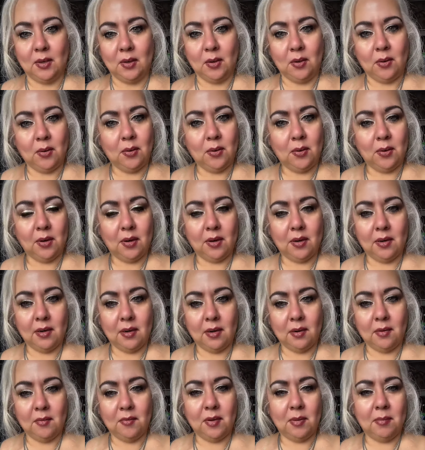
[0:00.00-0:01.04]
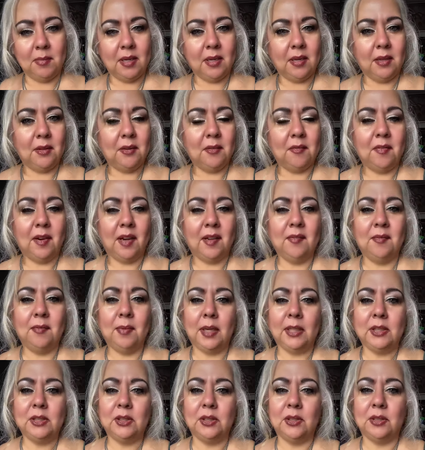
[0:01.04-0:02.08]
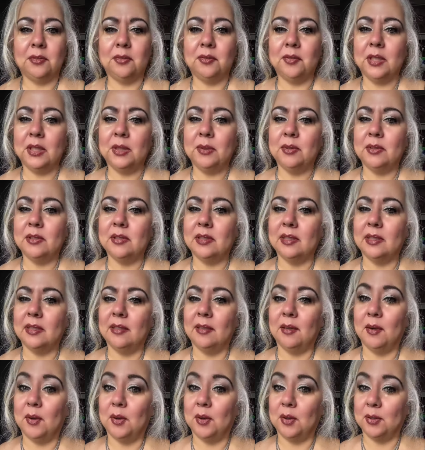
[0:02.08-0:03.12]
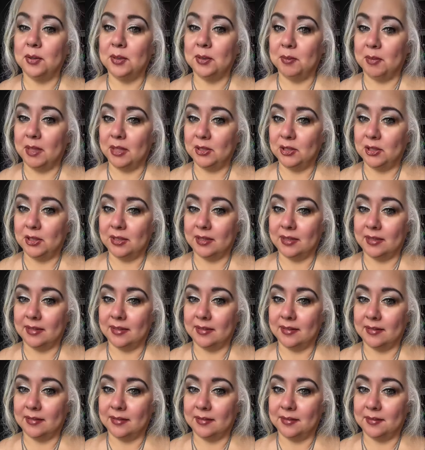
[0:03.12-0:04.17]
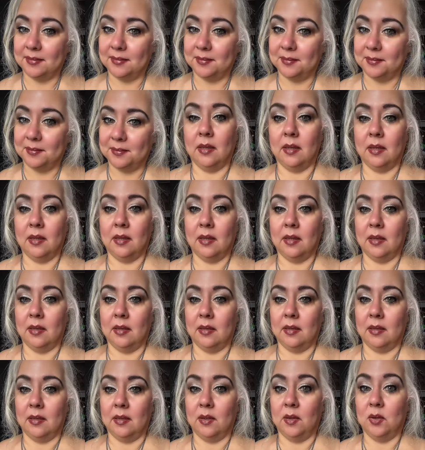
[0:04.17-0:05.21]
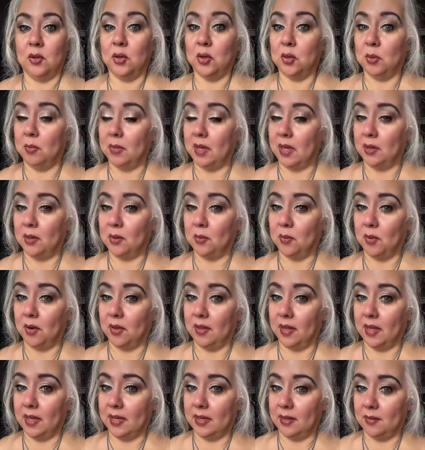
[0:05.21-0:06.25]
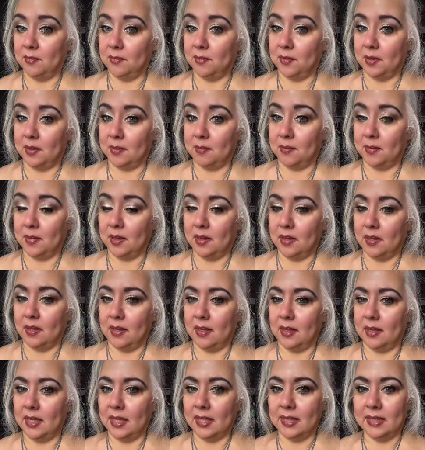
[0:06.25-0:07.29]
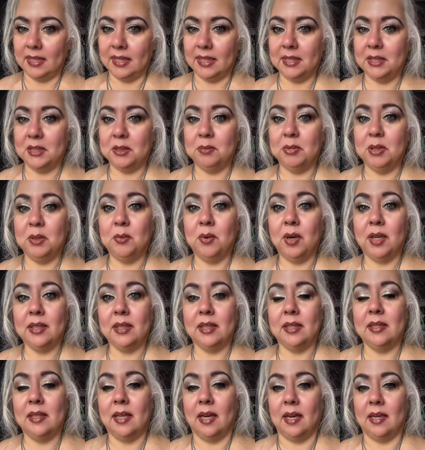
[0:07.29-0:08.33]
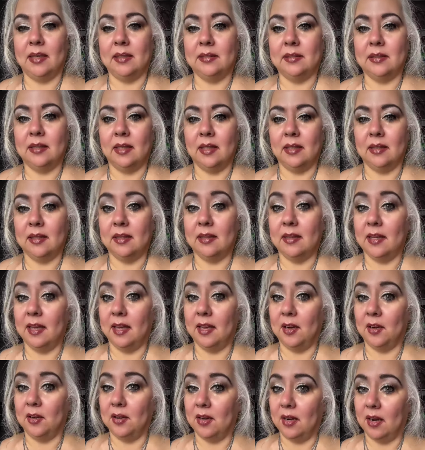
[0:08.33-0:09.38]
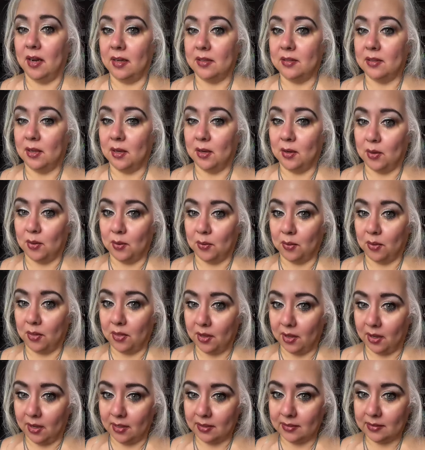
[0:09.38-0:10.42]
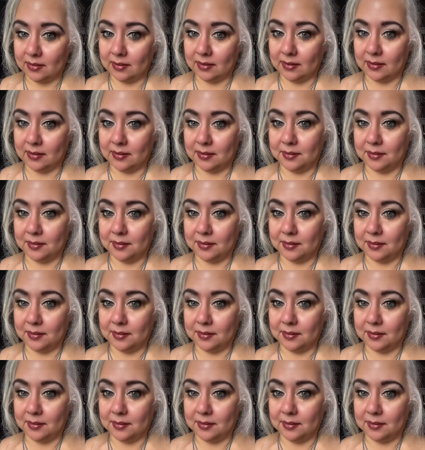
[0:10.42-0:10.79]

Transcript: Or from another vibrational frequency or dimension? No matter where they come from, they need to be recognized that they are not our own thoughts.